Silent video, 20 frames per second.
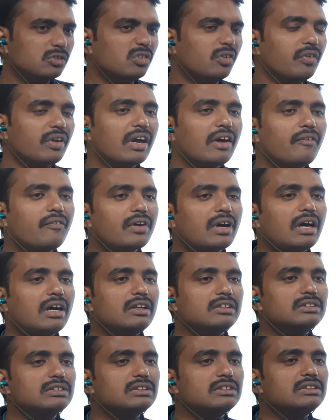So we have
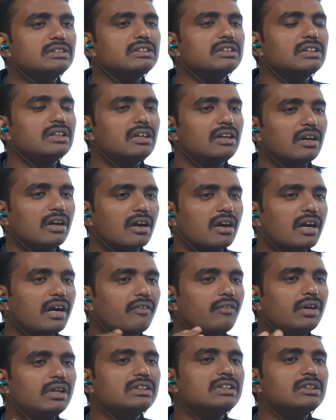
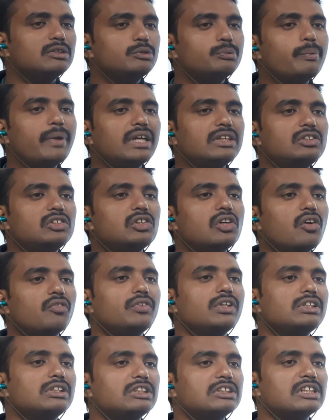covered this basic
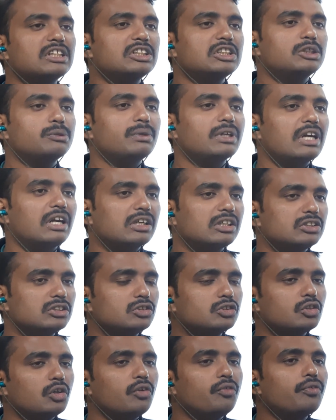of this risk assessment
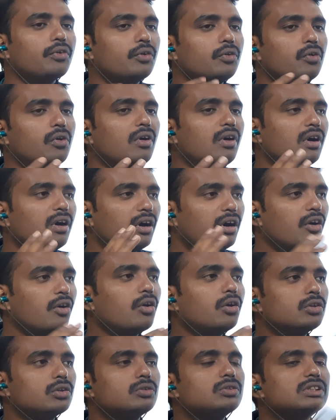calculation. So if you
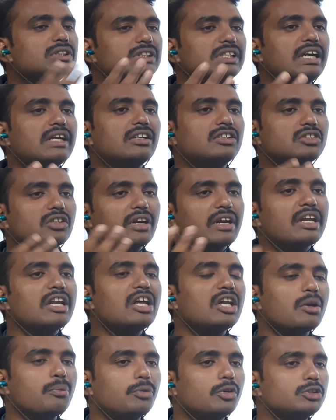go through the standards or
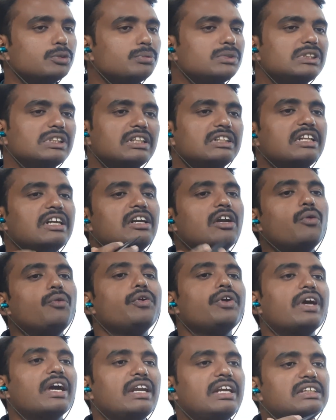any reports, then now
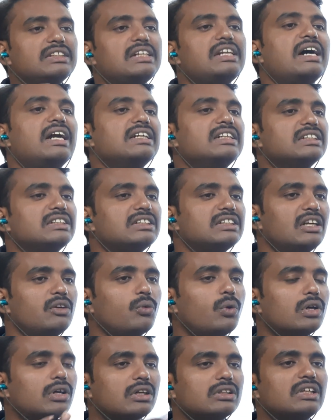we can easily understand
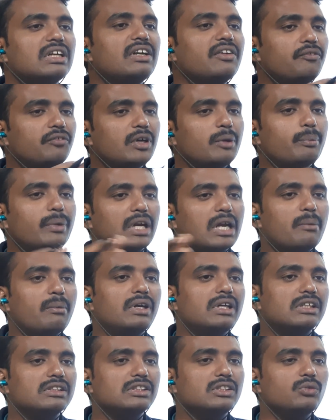what are the different
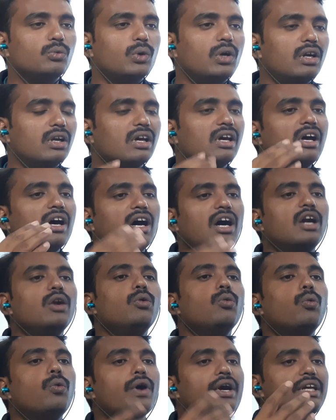parameters involved
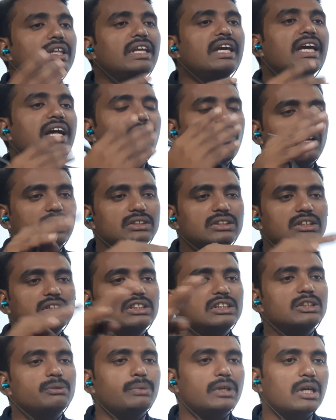and why they have
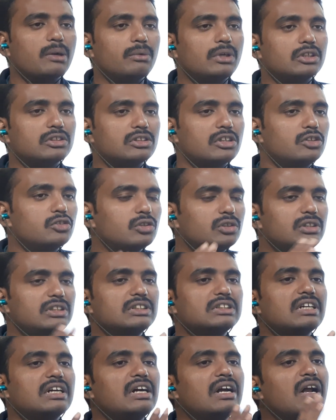considered these parameters involved. So it
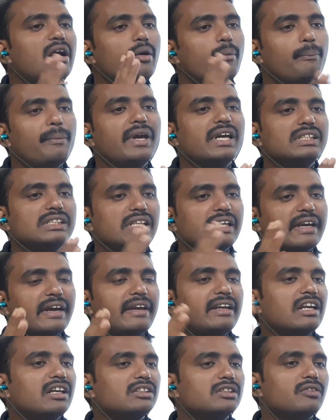is a basic
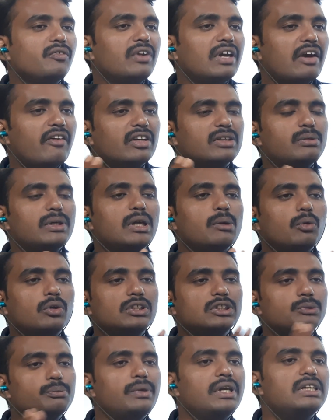idea. We have explained
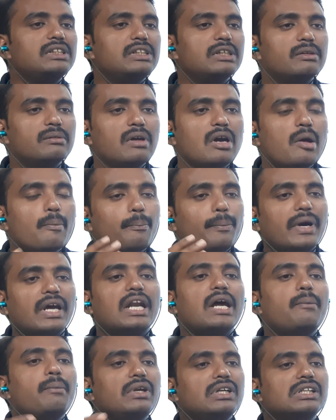about this basic
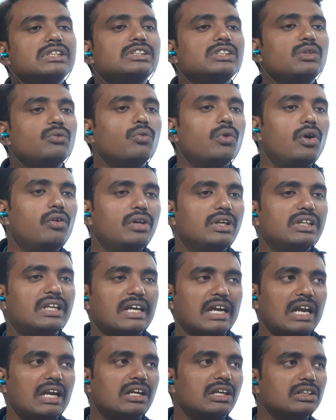parameters involved in the
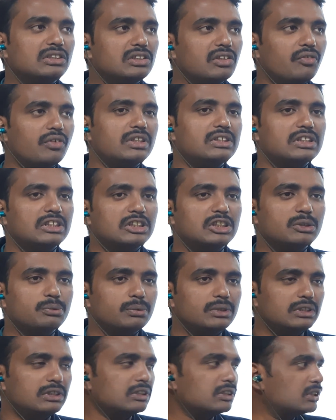calculation of risk
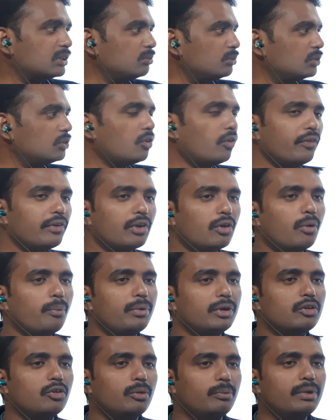assessment system. So we
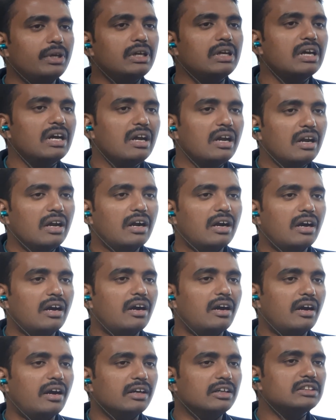hope it will be
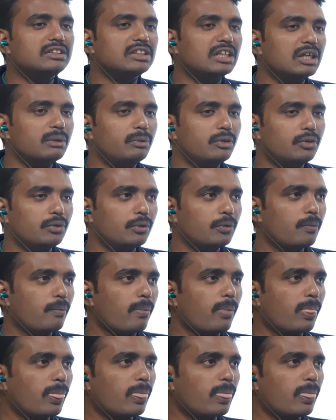understandable to you.